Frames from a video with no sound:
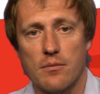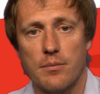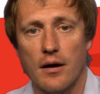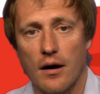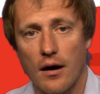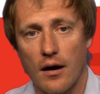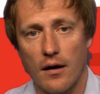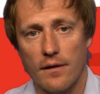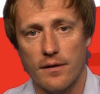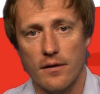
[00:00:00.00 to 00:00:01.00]

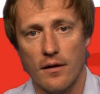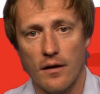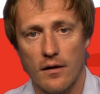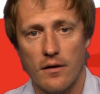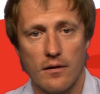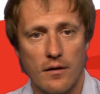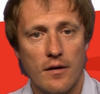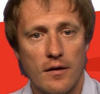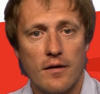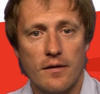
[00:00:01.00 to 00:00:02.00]
but
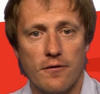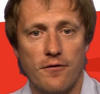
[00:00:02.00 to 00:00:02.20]
the